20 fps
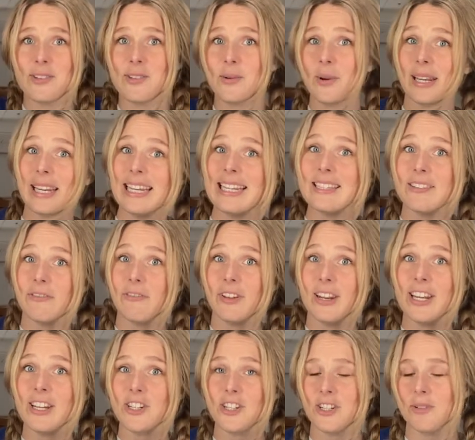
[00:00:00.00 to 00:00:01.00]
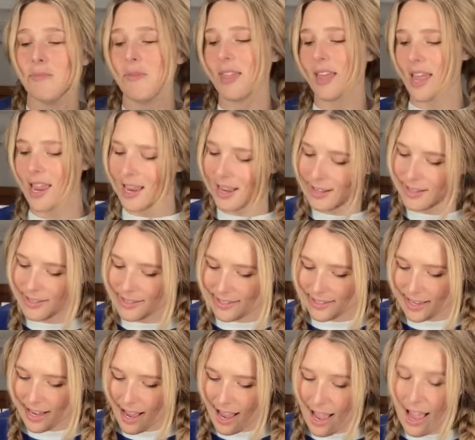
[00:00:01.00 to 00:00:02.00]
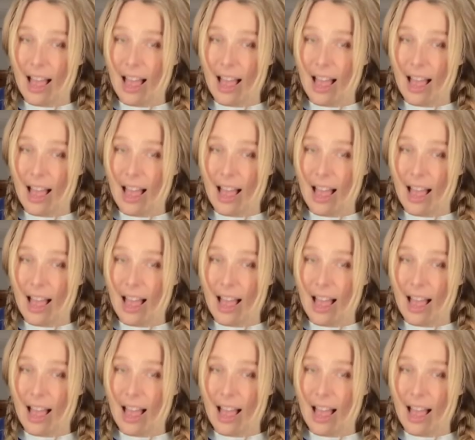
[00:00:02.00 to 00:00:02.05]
so I need to finish some things.